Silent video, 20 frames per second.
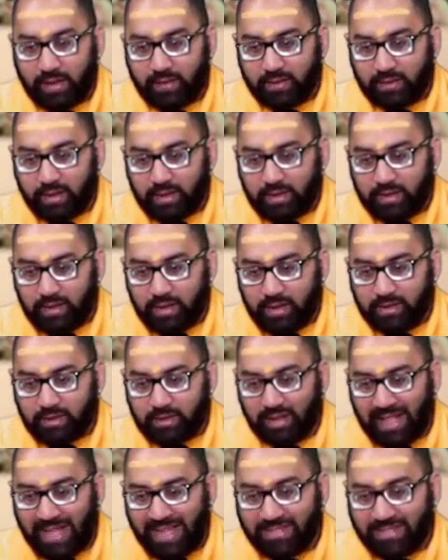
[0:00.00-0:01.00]
And then in the
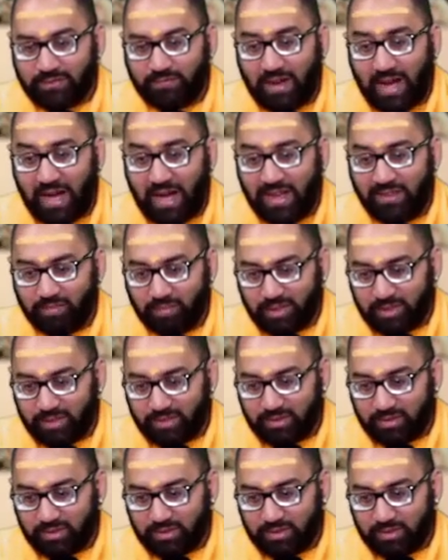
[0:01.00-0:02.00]
last 5
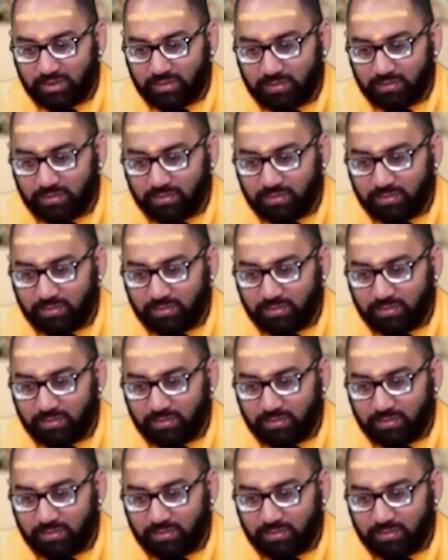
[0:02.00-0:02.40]
minutes,